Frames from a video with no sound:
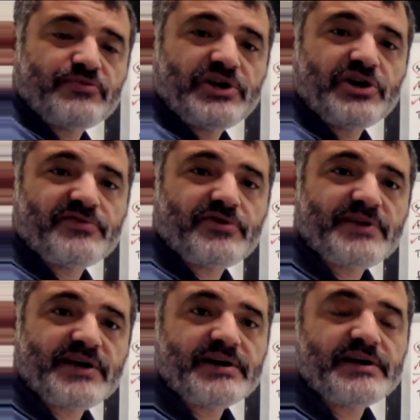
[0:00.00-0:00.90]
we got from
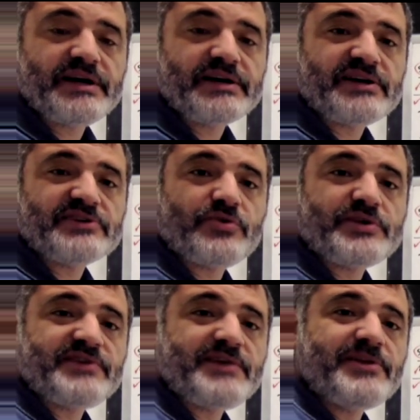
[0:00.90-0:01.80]
the chi-square
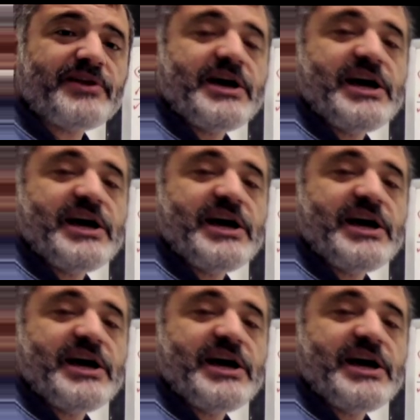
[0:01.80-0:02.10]
table,